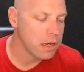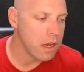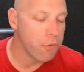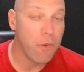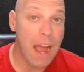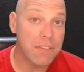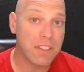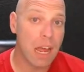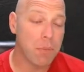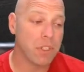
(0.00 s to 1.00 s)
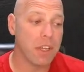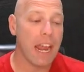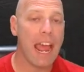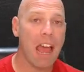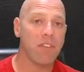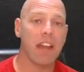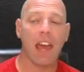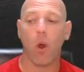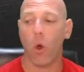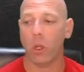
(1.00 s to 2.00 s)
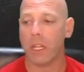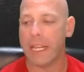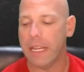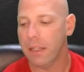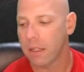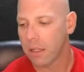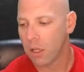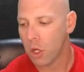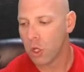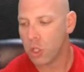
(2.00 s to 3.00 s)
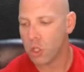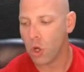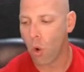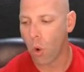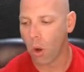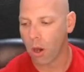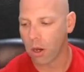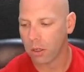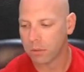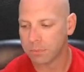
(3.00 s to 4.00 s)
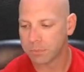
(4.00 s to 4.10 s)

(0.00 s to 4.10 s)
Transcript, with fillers: Now, five step is going to have not only your